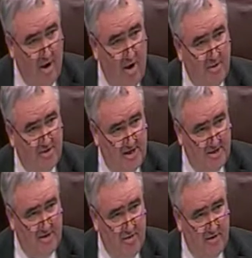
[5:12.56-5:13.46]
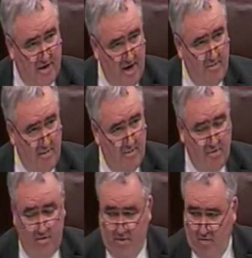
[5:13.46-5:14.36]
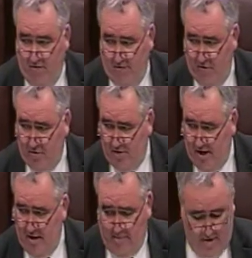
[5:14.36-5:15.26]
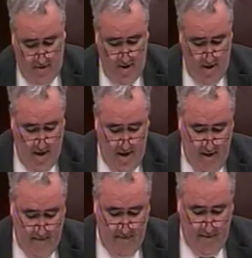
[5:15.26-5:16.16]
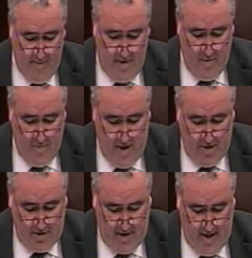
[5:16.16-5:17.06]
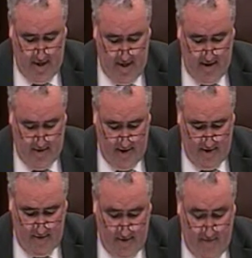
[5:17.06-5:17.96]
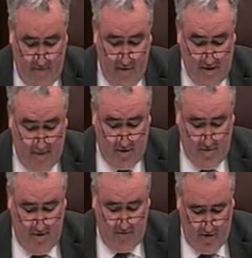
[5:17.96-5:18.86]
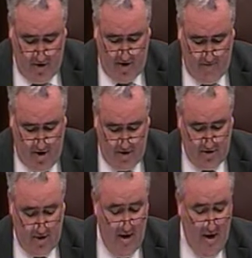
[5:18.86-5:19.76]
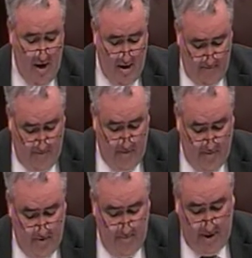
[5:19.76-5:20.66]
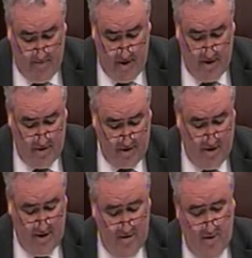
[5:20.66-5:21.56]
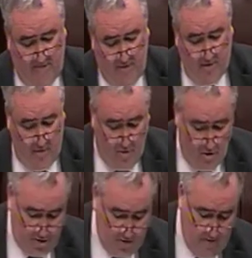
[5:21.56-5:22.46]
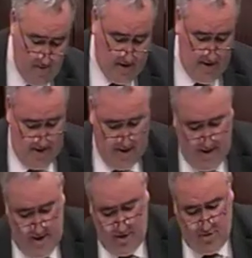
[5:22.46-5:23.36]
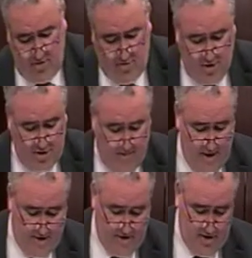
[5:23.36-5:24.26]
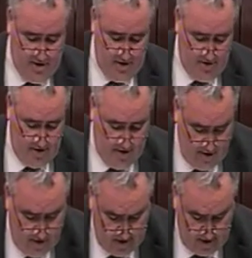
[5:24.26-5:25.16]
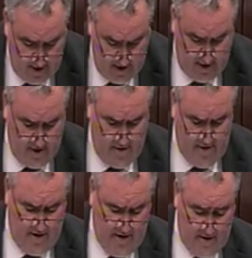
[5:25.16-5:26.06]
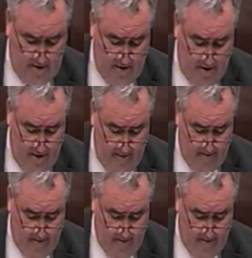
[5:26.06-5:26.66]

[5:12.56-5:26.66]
Almost 6 out of 10 women who are in the workforce rely upon the minimum wage, and therefore it's absolutely of critical importance. And migrants and indeed other vulnerable workers whom we met today during the course of the presentation outside the gates of Dáil Éireann.